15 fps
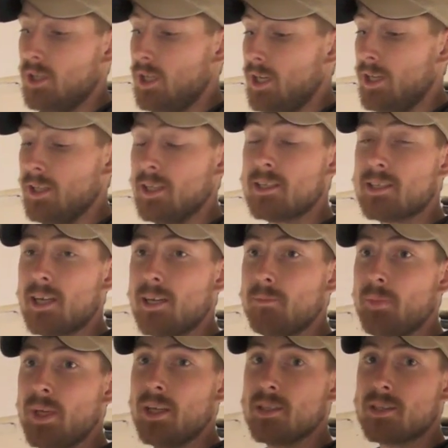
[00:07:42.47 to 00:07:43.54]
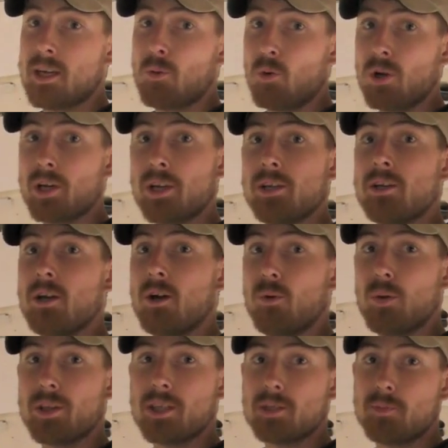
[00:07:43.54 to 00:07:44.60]
At least that means that we're going to know
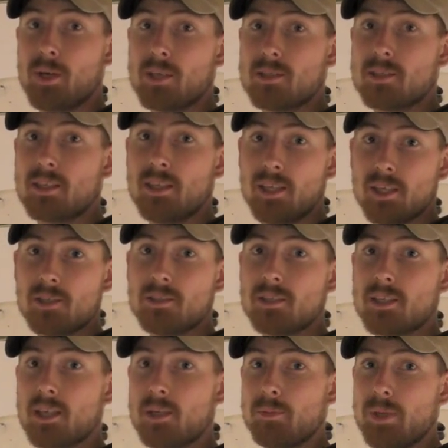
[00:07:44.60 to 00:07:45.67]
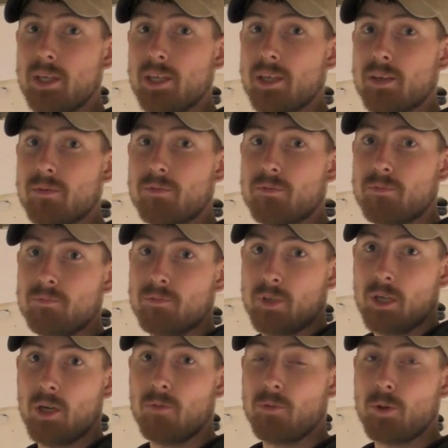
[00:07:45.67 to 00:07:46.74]
what this bus condition is going to be in,
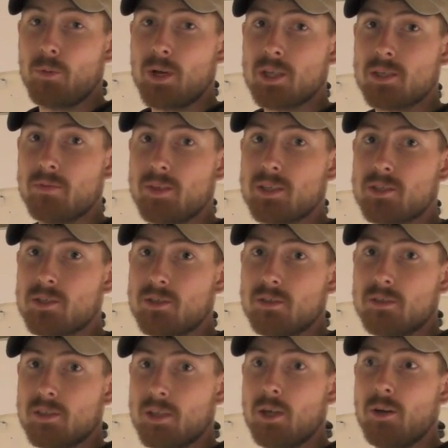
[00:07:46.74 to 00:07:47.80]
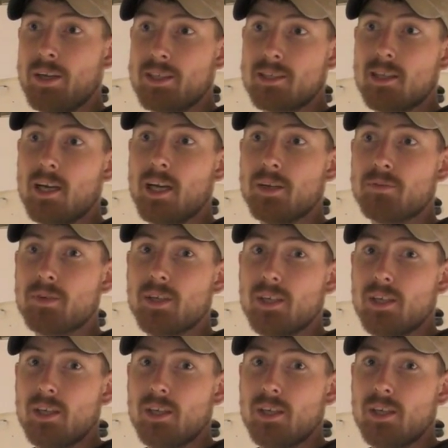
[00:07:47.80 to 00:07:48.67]
for the rest of its, its life.